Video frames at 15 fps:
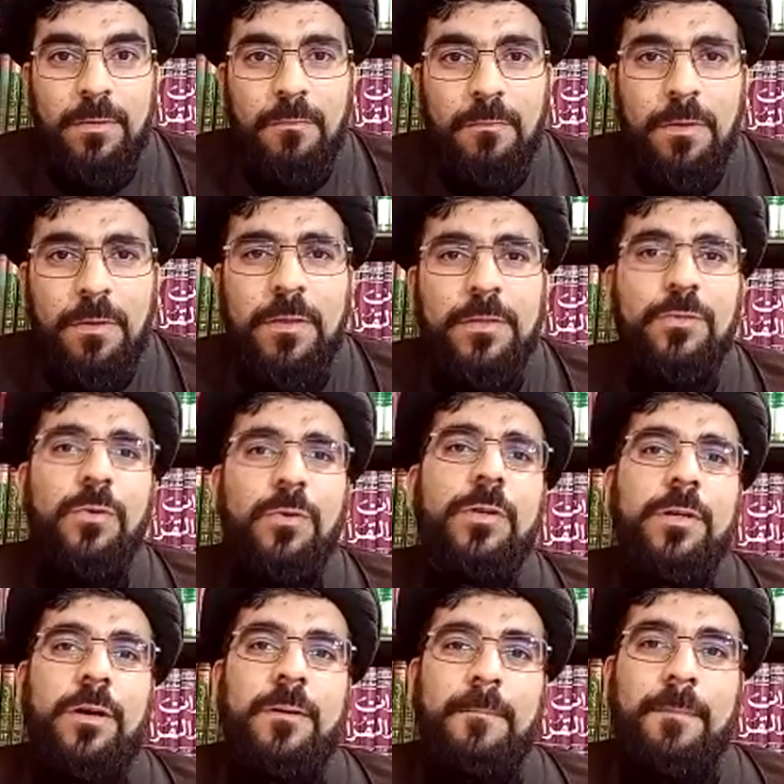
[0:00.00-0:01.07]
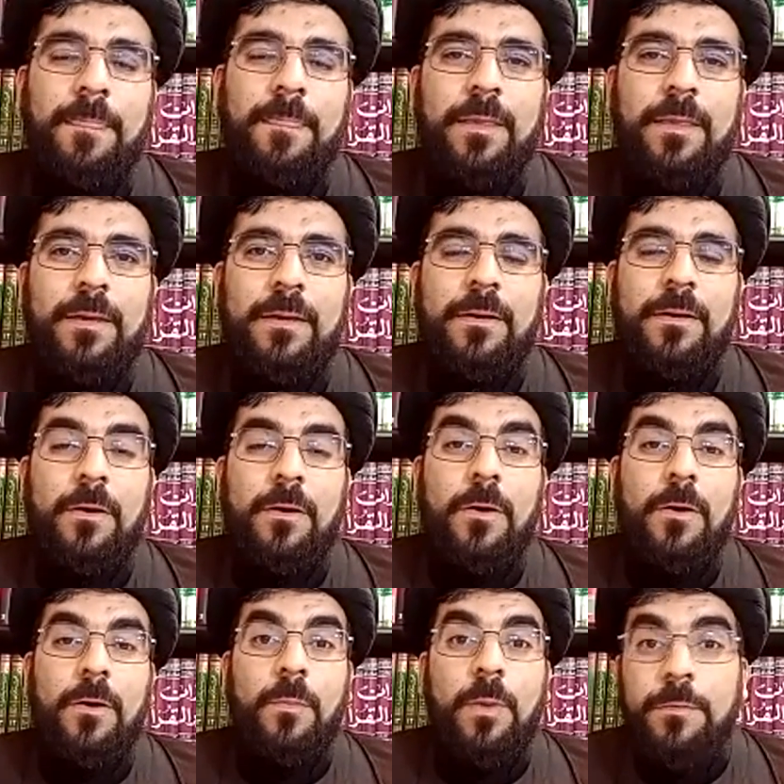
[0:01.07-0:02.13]
With this dunya.
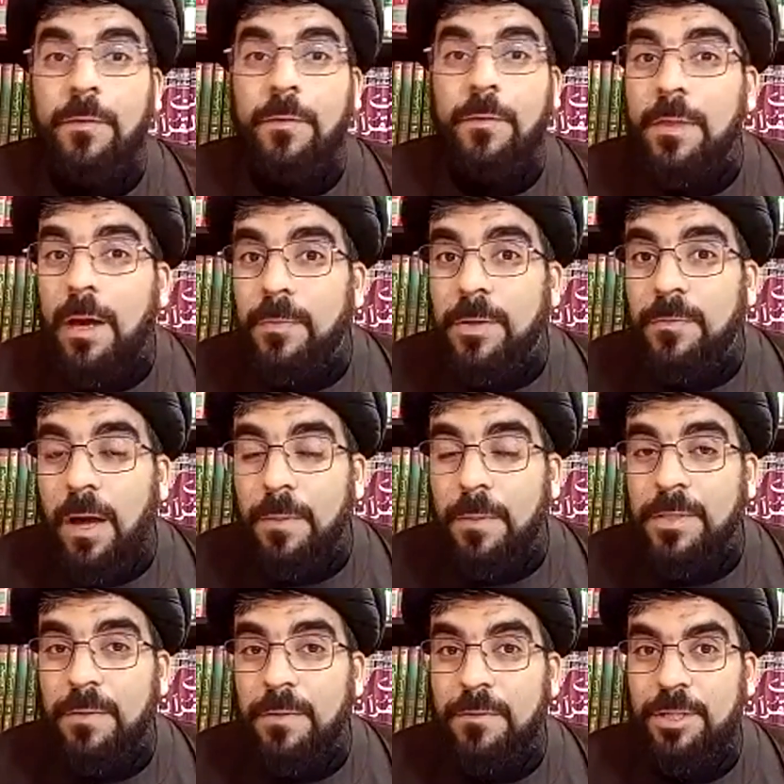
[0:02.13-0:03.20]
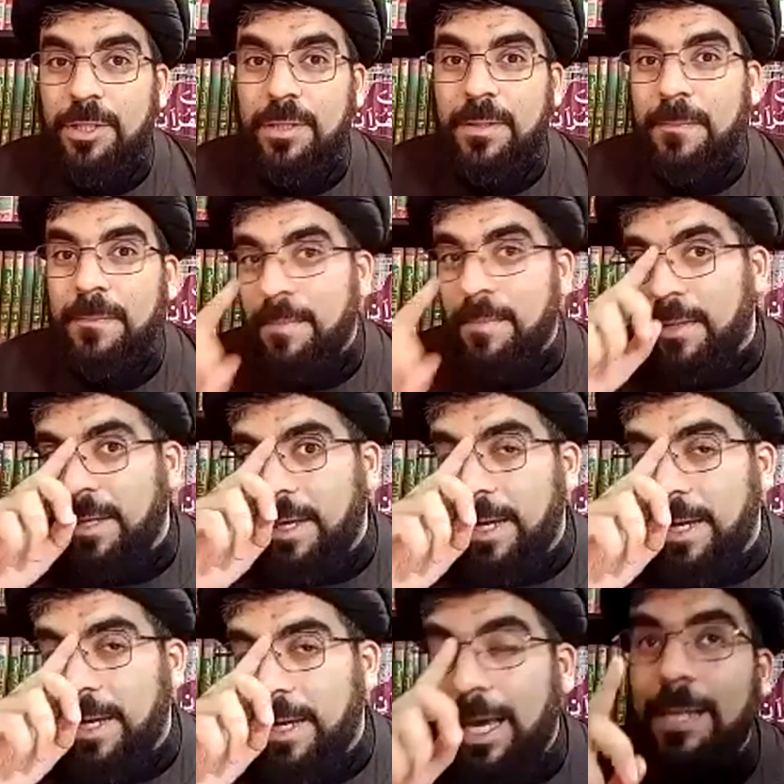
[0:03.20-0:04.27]
But with observation
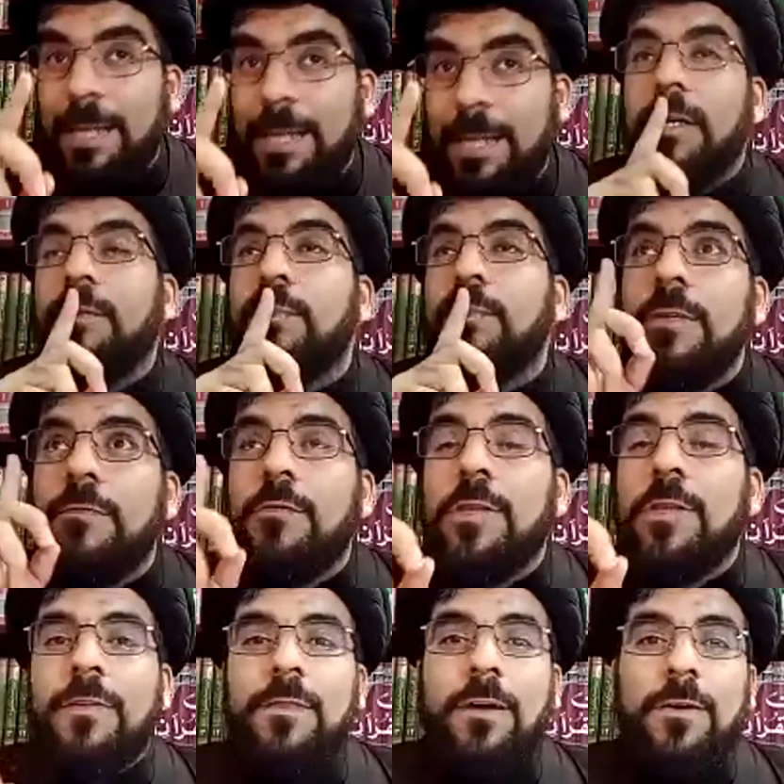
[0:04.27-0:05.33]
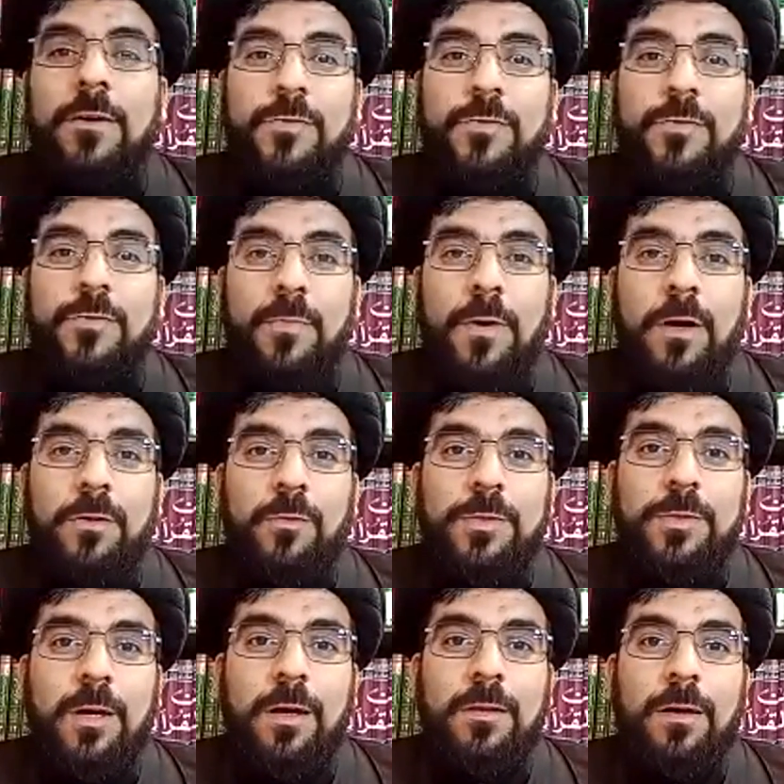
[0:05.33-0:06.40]
and being mindful of Allah subhanahu wa
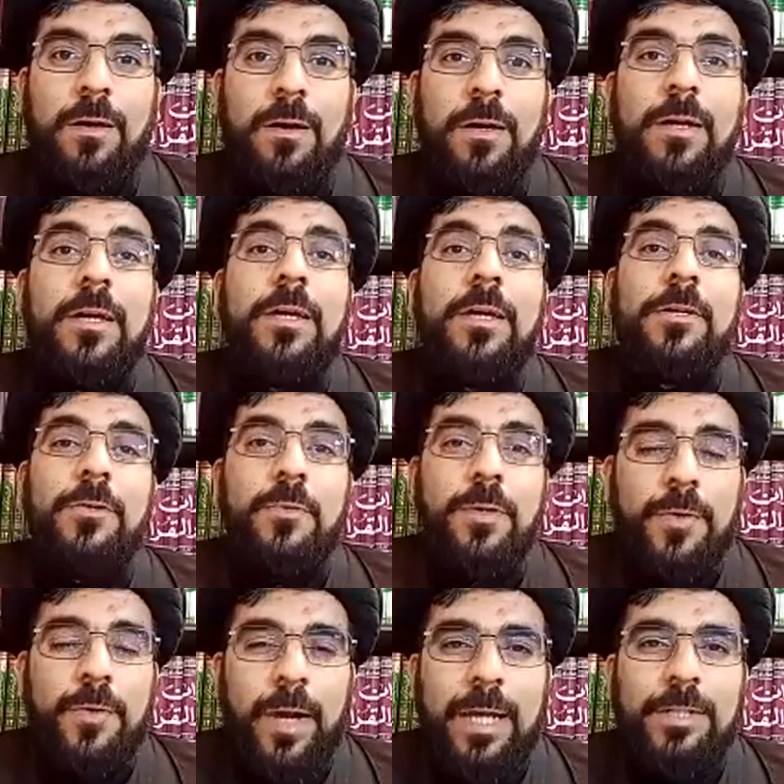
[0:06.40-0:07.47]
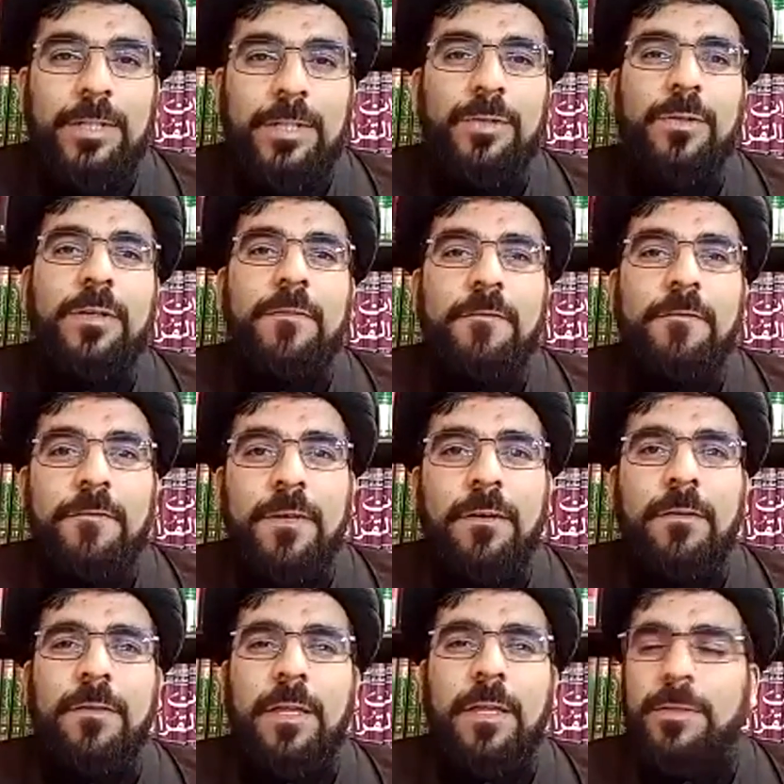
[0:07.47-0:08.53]
ta'ala, you gradually
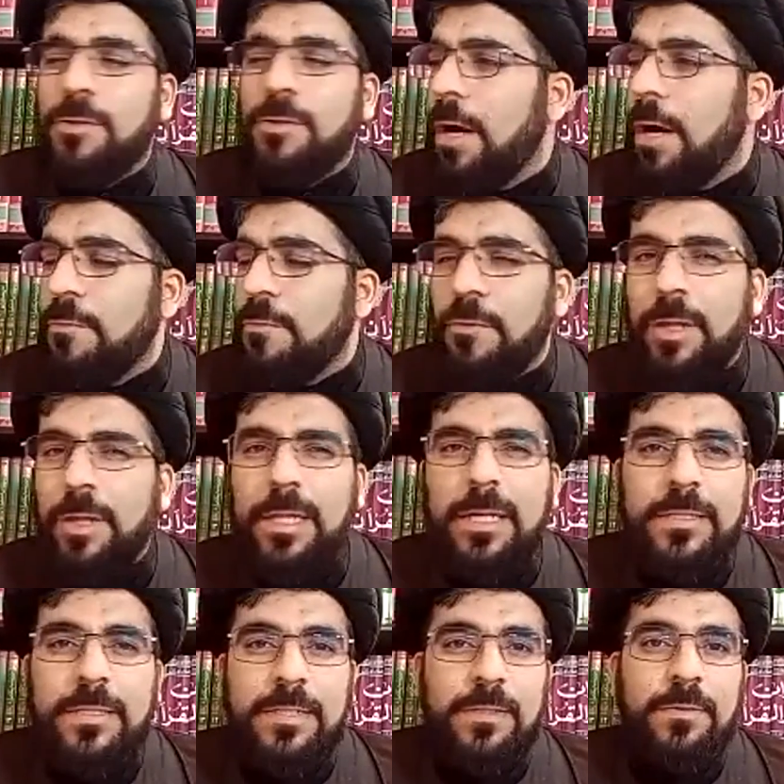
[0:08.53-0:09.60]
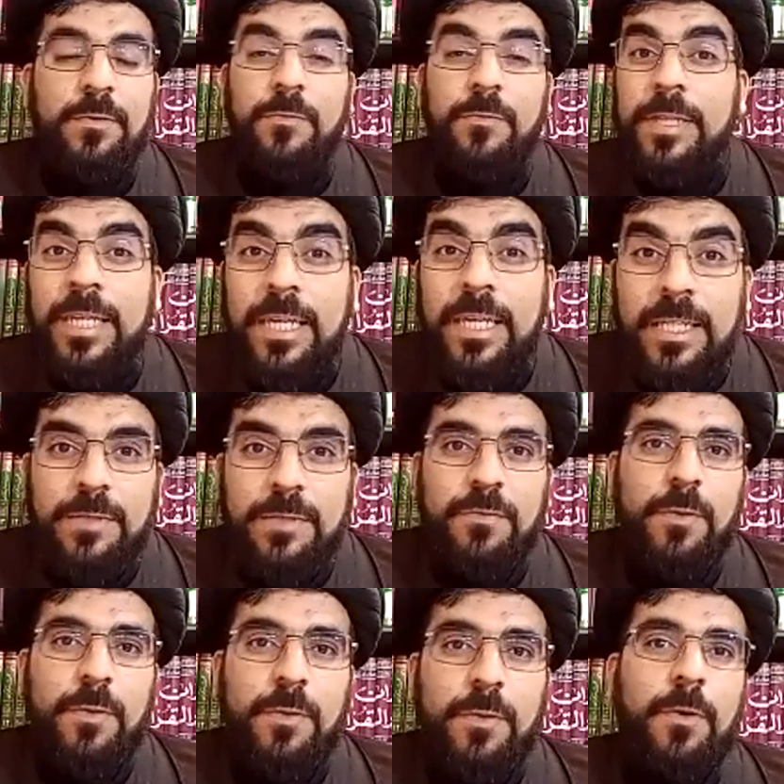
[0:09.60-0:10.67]
feel that you are released
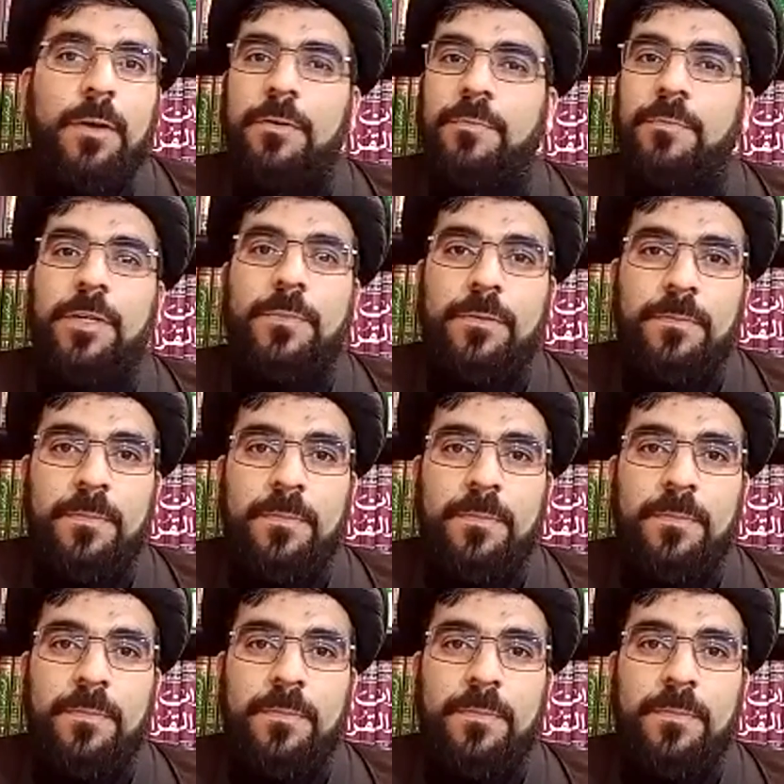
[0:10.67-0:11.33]
from other people.